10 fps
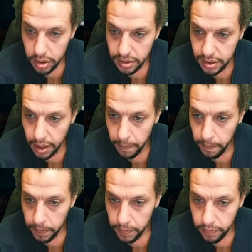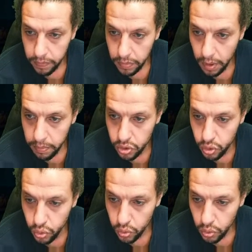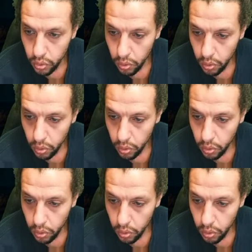This is him. Number two.